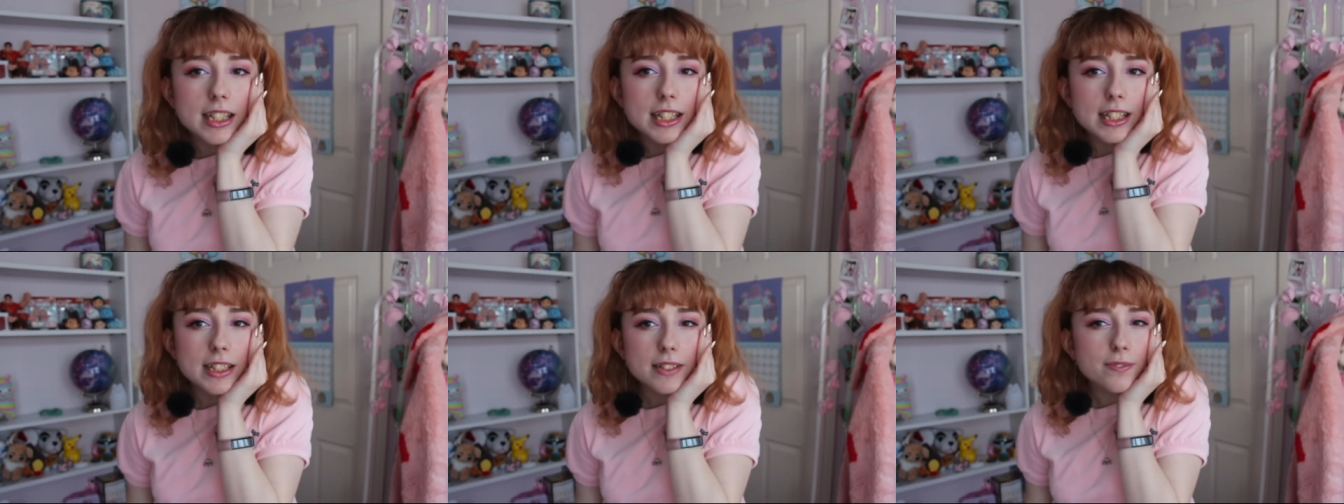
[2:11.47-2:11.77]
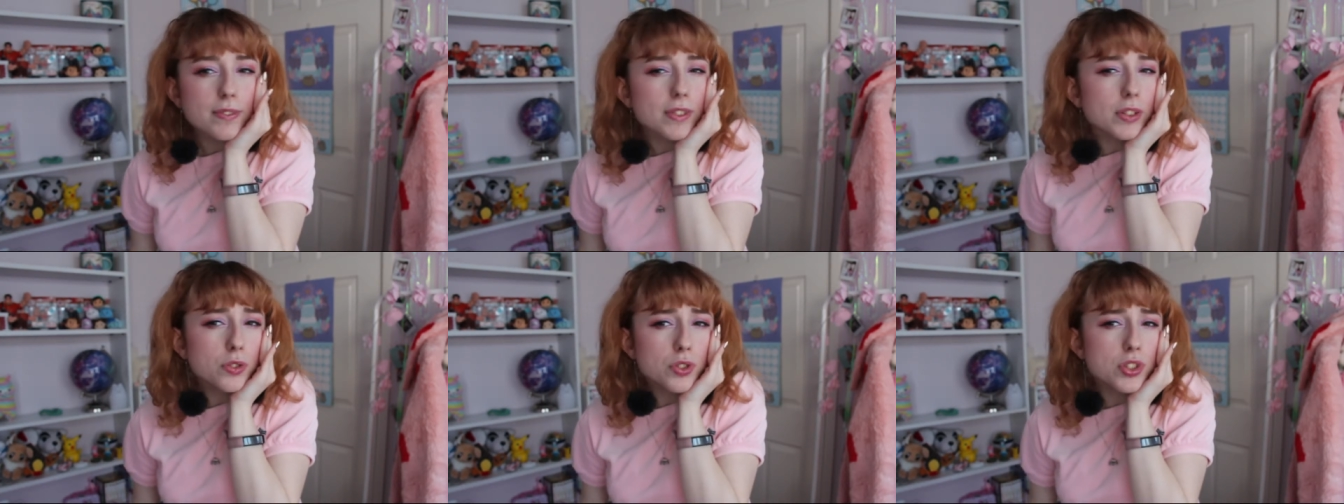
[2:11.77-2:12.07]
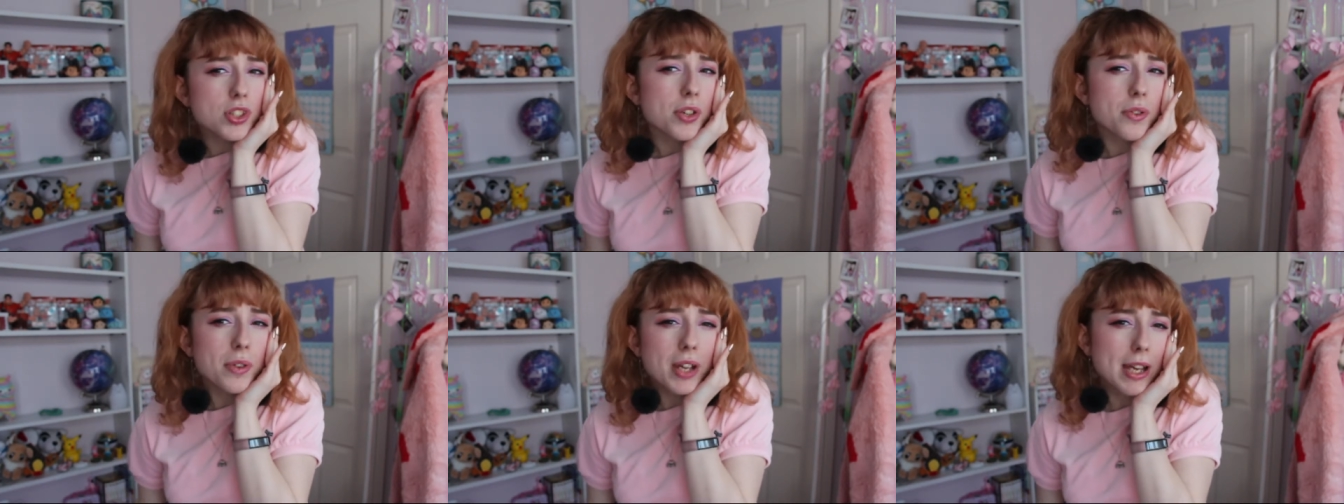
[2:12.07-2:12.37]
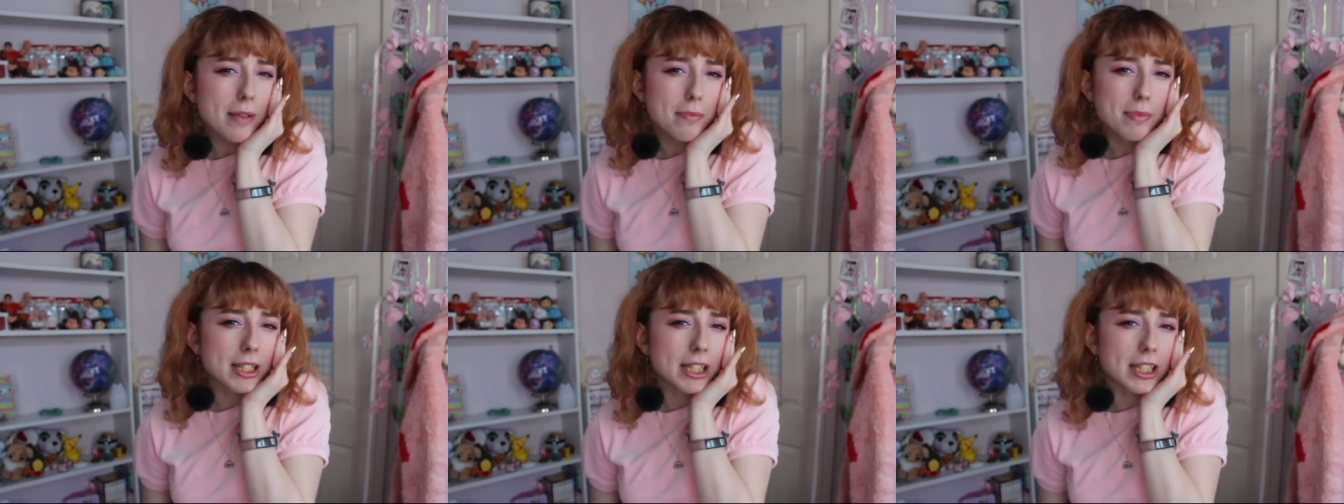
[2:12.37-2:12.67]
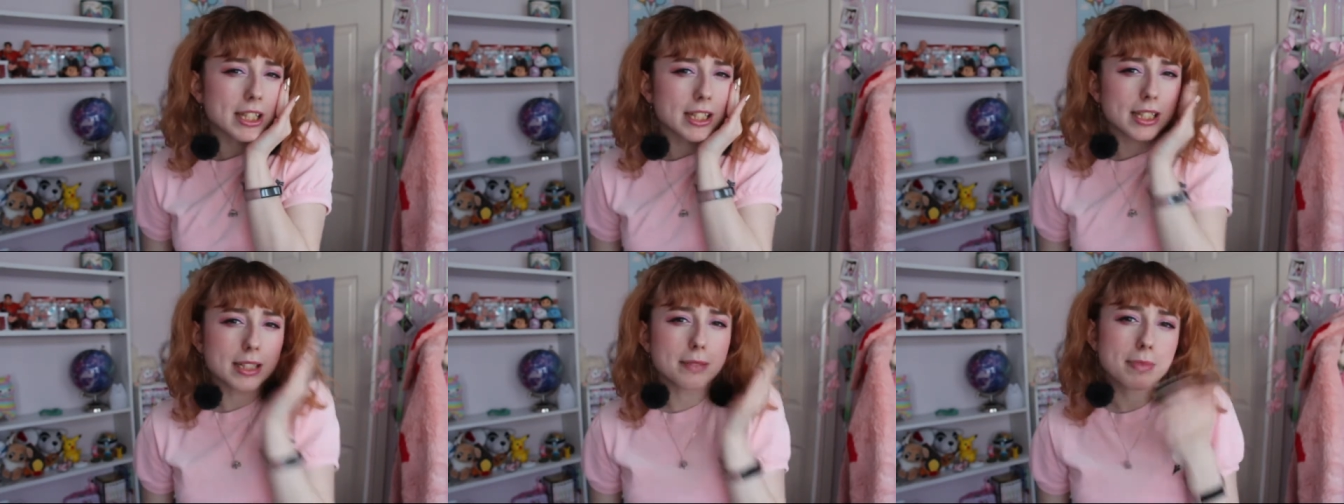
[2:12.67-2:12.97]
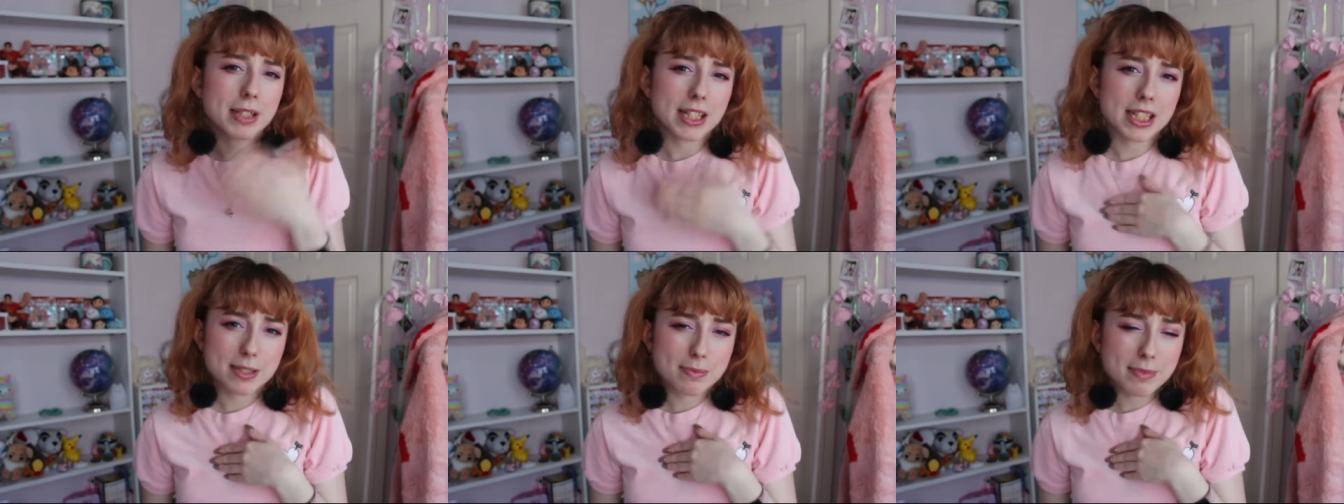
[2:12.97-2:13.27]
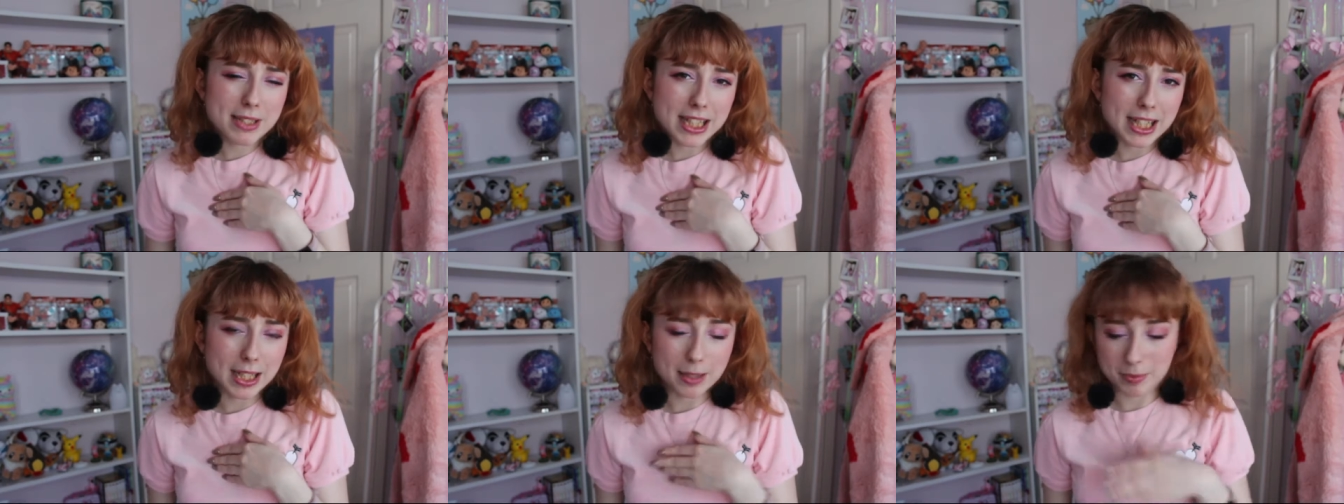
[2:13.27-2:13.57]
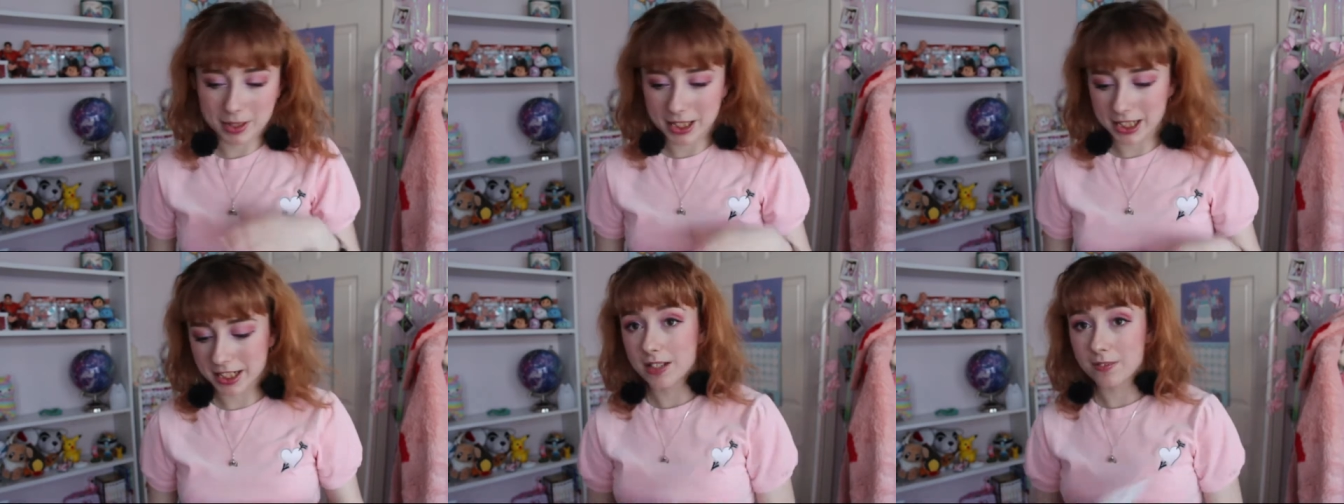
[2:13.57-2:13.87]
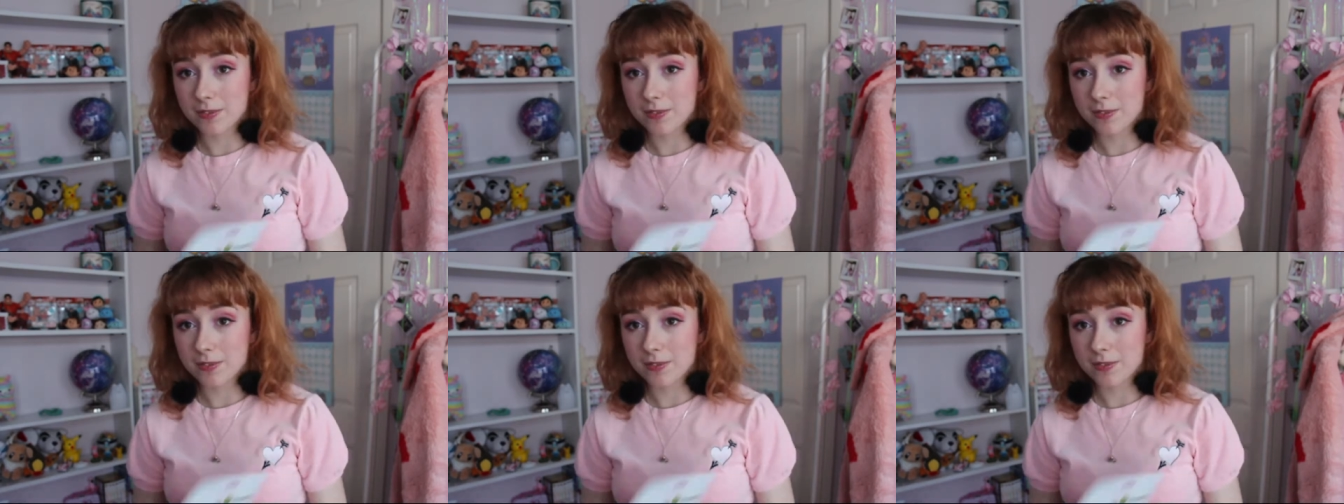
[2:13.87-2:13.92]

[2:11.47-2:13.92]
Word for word: it feels so happy and it makes me happy.